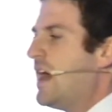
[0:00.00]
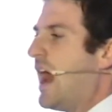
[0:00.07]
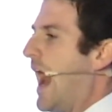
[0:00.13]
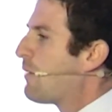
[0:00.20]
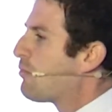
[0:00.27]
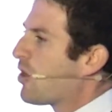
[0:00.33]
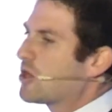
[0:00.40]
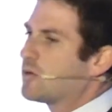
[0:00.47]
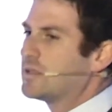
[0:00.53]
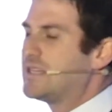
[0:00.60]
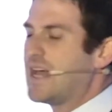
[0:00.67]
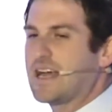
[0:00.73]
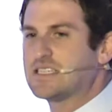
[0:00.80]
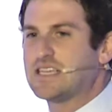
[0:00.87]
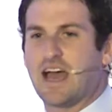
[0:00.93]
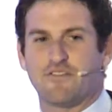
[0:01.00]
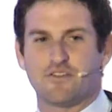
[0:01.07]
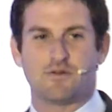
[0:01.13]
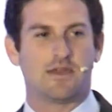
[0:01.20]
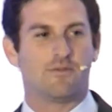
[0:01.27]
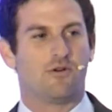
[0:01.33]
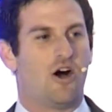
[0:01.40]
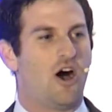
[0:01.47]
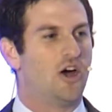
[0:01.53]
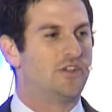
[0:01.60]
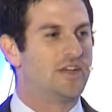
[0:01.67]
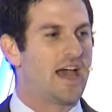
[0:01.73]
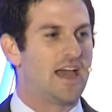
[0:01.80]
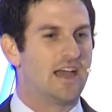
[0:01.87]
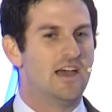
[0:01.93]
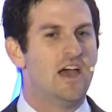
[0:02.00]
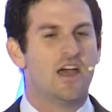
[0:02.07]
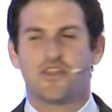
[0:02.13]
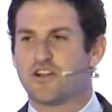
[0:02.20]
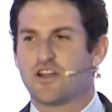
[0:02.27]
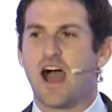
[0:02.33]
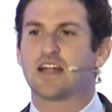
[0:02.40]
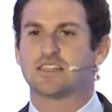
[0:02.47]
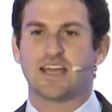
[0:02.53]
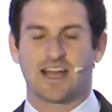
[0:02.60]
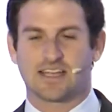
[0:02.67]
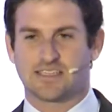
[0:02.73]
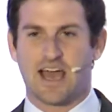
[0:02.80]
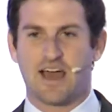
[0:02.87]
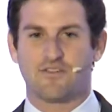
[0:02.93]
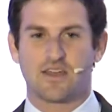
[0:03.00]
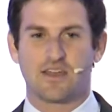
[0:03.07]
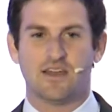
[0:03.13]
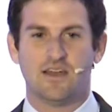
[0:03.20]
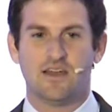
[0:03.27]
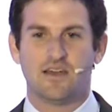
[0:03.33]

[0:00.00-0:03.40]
I work with tech-savvy people all day. They're not tech-savvy.